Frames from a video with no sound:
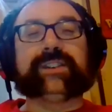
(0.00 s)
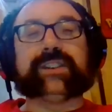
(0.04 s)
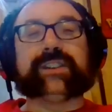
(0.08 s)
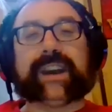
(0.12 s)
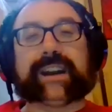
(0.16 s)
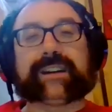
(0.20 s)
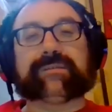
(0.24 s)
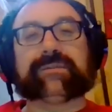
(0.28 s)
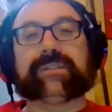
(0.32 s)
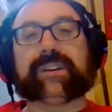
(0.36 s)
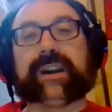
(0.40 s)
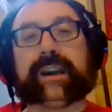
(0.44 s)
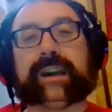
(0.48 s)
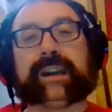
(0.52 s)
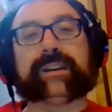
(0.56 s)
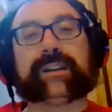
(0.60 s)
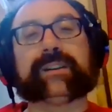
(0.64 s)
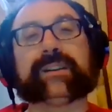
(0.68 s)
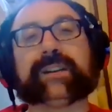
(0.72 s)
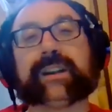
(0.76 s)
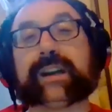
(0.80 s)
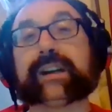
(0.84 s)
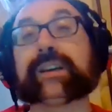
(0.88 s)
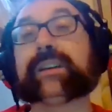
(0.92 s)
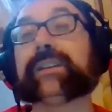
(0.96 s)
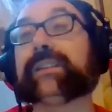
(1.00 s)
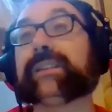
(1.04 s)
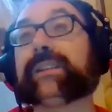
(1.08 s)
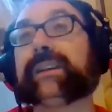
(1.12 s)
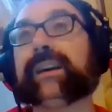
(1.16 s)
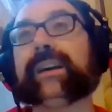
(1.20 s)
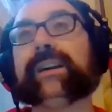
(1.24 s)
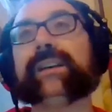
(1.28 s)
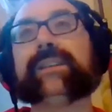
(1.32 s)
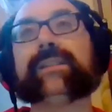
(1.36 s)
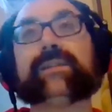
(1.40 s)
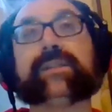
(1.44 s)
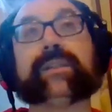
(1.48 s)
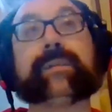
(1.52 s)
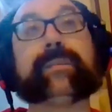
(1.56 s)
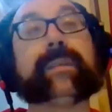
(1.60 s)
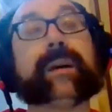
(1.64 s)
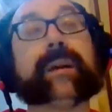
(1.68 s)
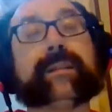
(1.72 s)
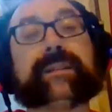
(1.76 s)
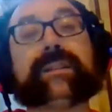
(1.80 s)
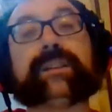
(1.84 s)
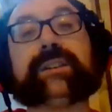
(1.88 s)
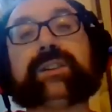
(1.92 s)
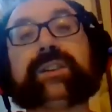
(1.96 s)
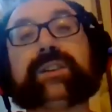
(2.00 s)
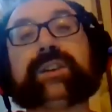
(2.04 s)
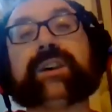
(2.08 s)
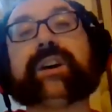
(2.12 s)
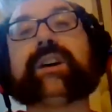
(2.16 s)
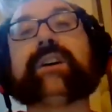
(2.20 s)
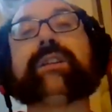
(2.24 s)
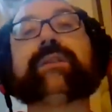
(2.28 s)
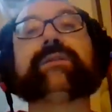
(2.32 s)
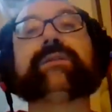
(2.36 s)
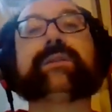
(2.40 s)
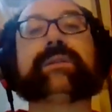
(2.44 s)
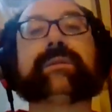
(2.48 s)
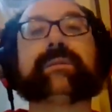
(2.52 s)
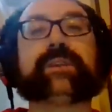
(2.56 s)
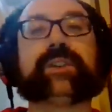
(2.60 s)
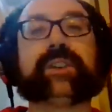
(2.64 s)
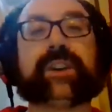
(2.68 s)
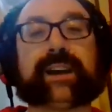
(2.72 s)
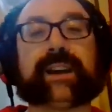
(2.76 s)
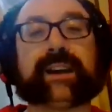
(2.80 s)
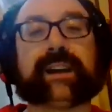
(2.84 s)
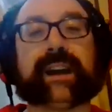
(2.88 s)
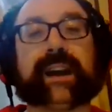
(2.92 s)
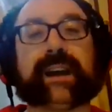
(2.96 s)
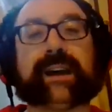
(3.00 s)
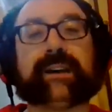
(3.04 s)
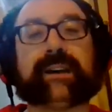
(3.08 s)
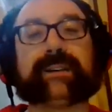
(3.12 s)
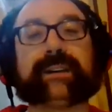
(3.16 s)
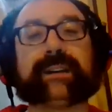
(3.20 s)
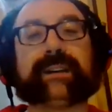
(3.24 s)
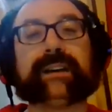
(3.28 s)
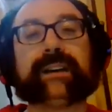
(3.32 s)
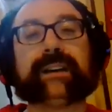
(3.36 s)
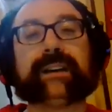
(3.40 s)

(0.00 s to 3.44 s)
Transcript: Jack Ryan, heard a lot of good things about this show, so we'll check it out.